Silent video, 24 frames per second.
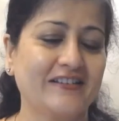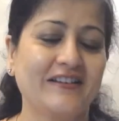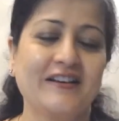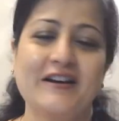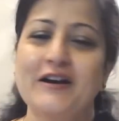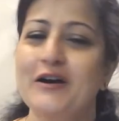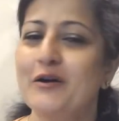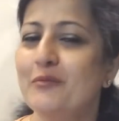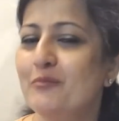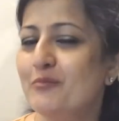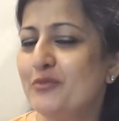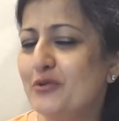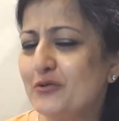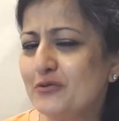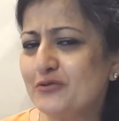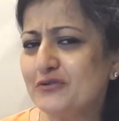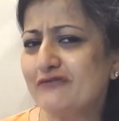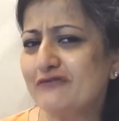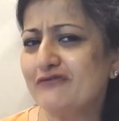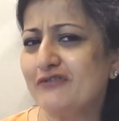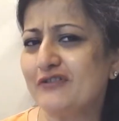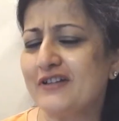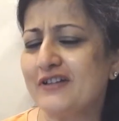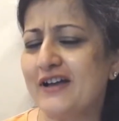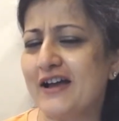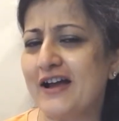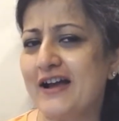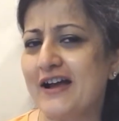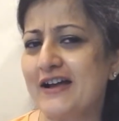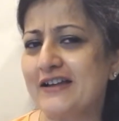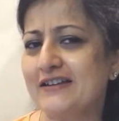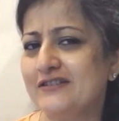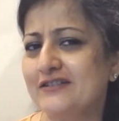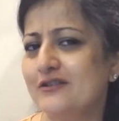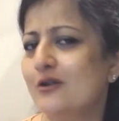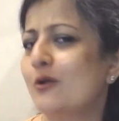A beautiful
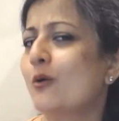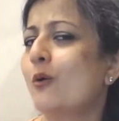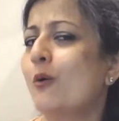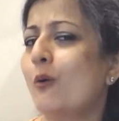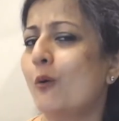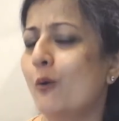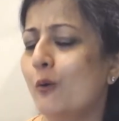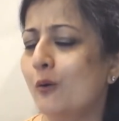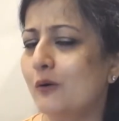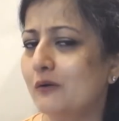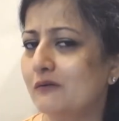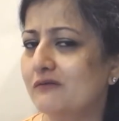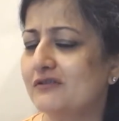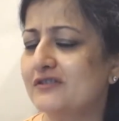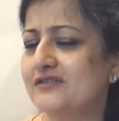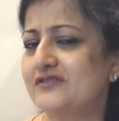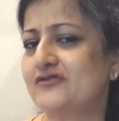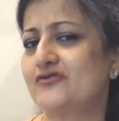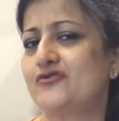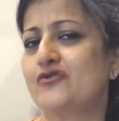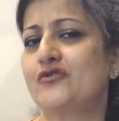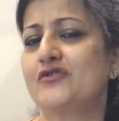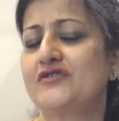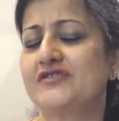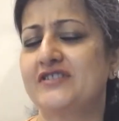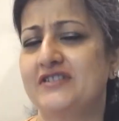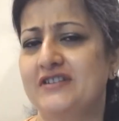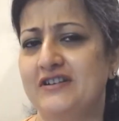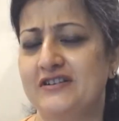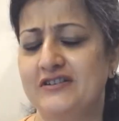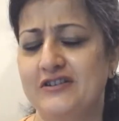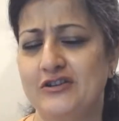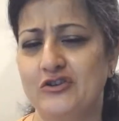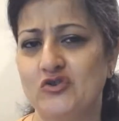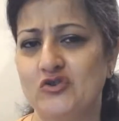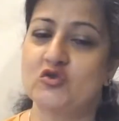hand always draws an
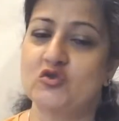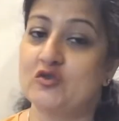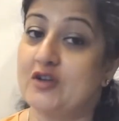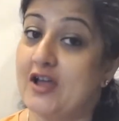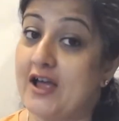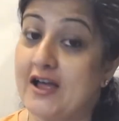attention